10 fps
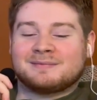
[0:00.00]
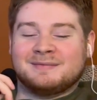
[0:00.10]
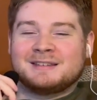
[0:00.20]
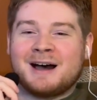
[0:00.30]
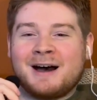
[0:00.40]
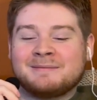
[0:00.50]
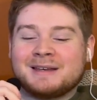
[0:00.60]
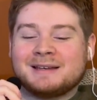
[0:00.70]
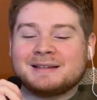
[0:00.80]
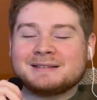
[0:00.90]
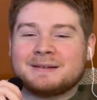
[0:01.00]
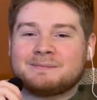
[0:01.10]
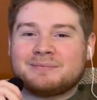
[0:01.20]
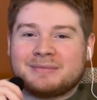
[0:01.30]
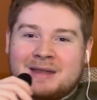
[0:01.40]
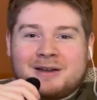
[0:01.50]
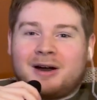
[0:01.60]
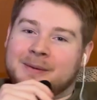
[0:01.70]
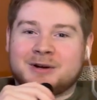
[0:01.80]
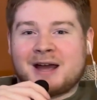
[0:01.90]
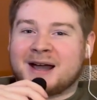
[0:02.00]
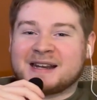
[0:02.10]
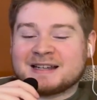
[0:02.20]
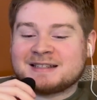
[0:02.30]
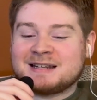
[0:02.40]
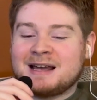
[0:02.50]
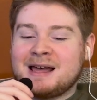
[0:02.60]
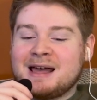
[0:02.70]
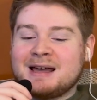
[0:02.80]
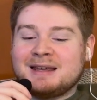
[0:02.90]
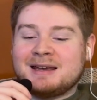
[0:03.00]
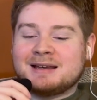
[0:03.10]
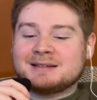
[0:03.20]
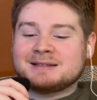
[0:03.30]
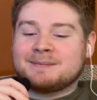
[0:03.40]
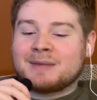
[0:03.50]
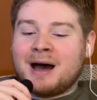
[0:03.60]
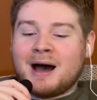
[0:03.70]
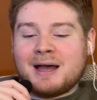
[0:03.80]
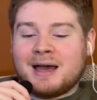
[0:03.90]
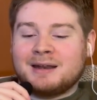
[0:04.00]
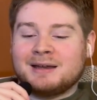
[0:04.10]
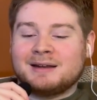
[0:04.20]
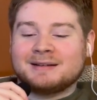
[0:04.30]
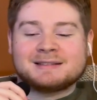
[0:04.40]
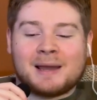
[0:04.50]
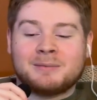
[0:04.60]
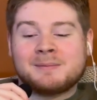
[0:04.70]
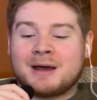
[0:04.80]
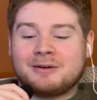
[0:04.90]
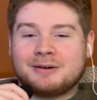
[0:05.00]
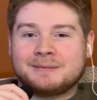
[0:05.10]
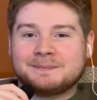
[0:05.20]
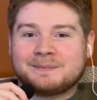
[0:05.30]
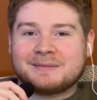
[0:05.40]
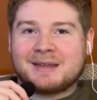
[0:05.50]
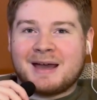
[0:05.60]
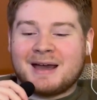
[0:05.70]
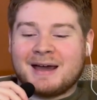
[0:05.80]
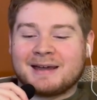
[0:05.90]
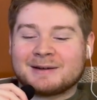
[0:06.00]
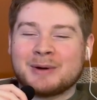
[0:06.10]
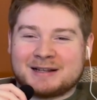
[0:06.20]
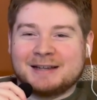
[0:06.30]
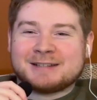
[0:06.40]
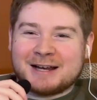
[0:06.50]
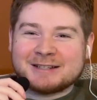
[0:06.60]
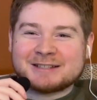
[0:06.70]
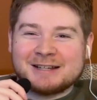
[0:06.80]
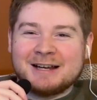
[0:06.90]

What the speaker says: Tom is like our protagonist. He is hot-headed, temperamental, and quick to judge.